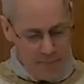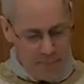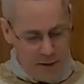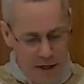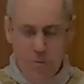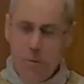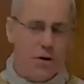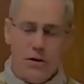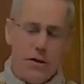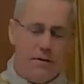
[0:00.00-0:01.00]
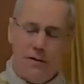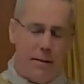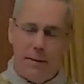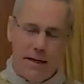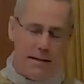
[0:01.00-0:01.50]
Each person in the
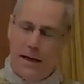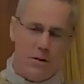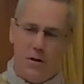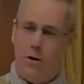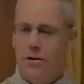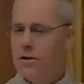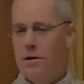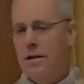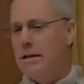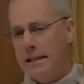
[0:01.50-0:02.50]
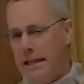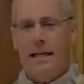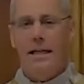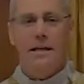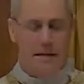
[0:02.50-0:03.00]
family can take turn
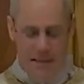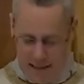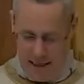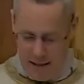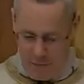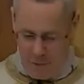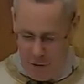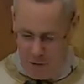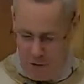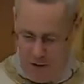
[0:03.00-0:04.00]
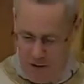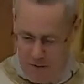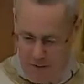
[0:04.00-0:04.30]
leading a decade of the rosary.